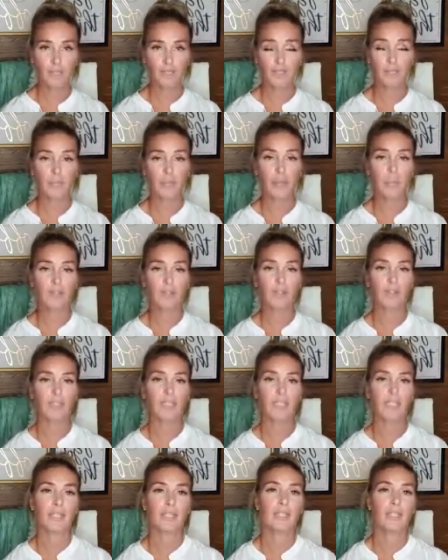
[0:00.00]

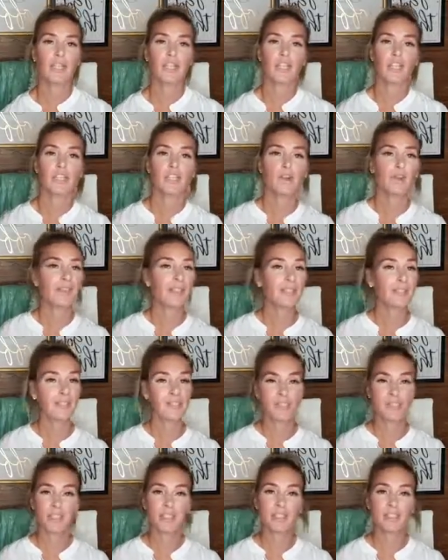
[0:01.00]
Especially, you know, this is
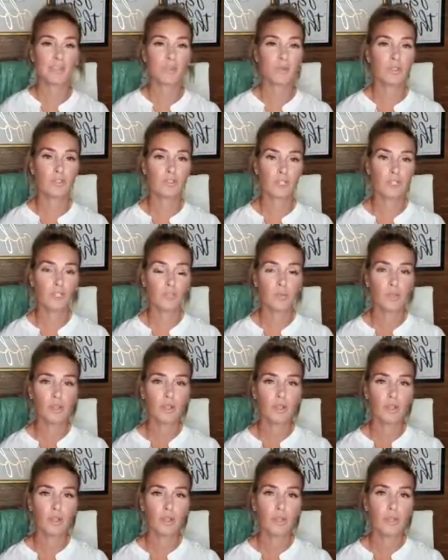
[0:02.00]
easy to adjust when
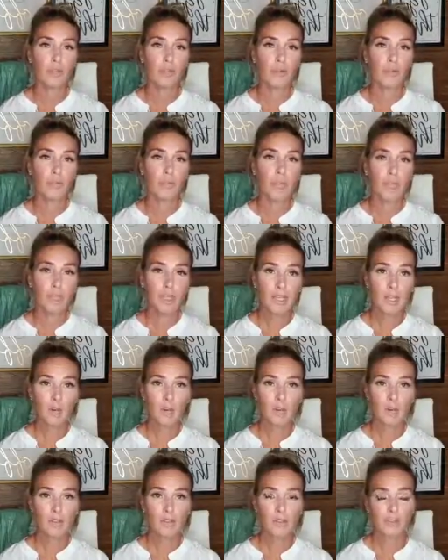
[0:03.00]
you're making a
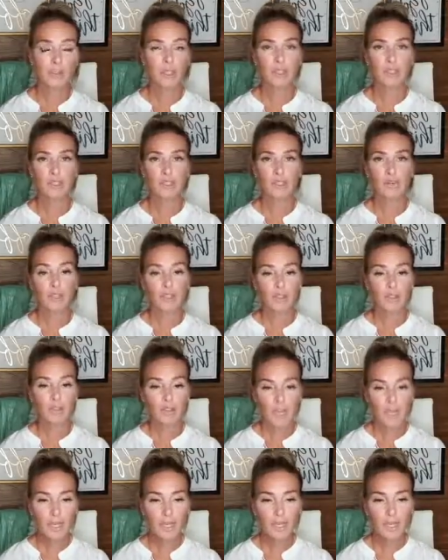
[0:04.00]
post because you can
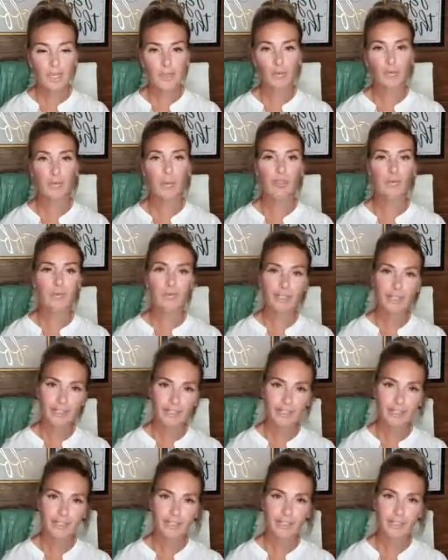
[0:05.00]
look at it, reread
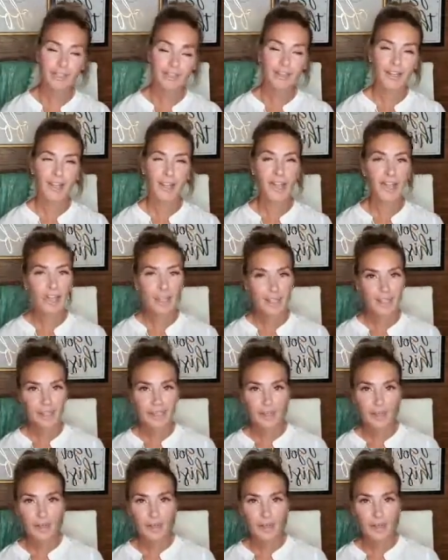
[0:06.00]
it, edit
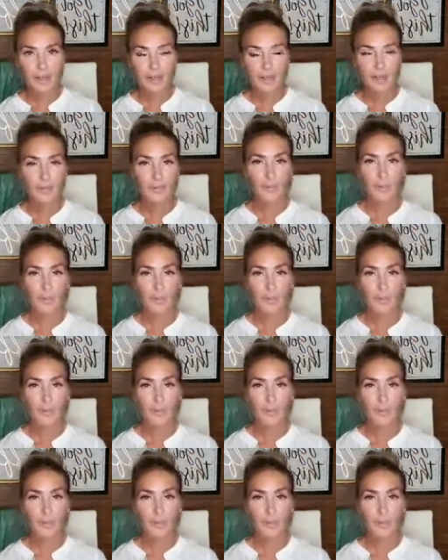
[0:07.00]
it, right?